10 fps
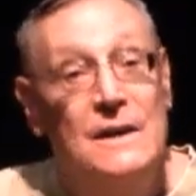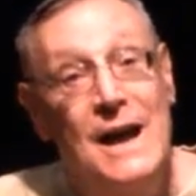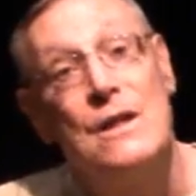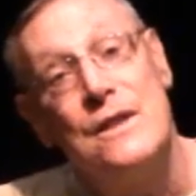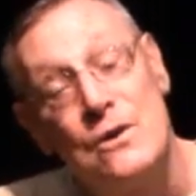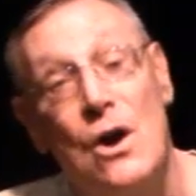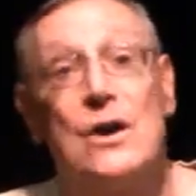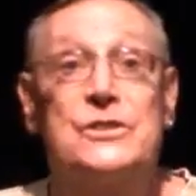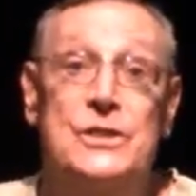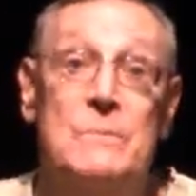Now, there
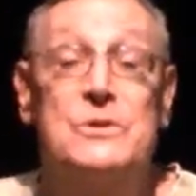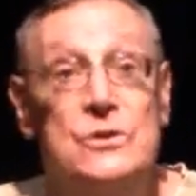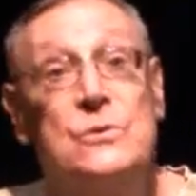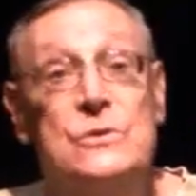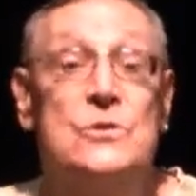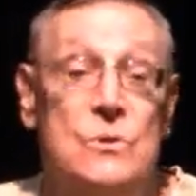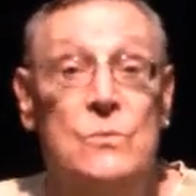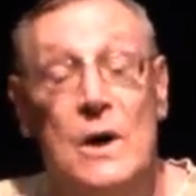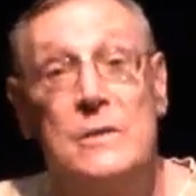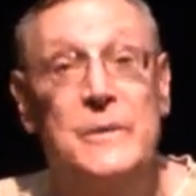are some students who
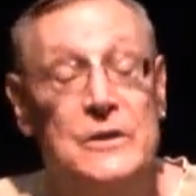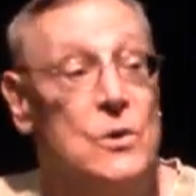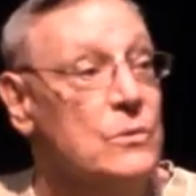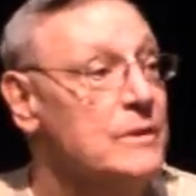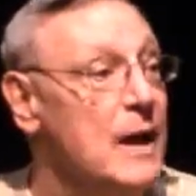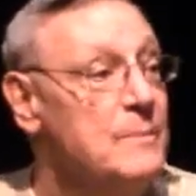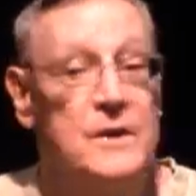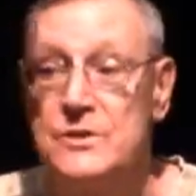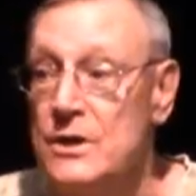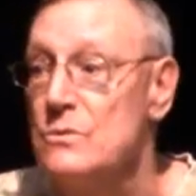want to be told that
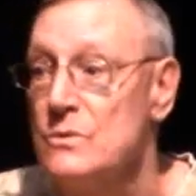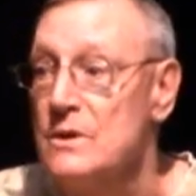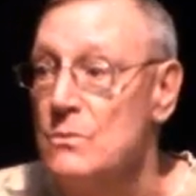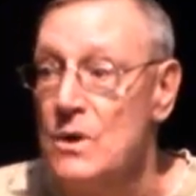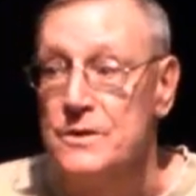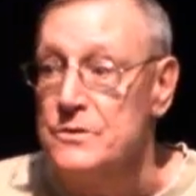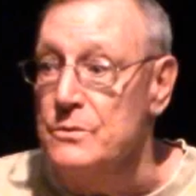because they don't really want to